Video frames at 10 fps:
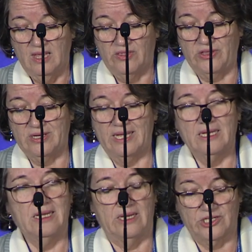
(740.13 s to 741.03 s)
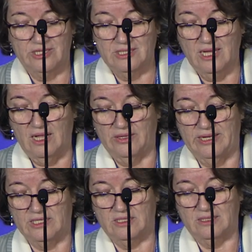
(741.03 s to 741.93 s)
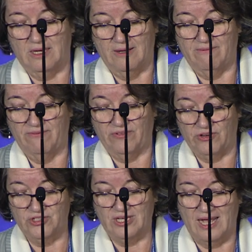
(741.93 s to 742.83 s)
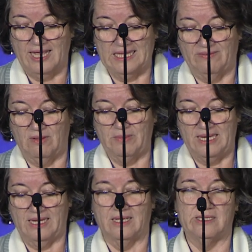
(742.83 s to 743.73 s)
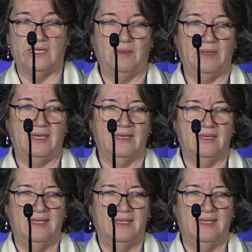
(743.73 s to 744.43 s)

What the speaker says: the United Nations held its first high-level meeting on TB.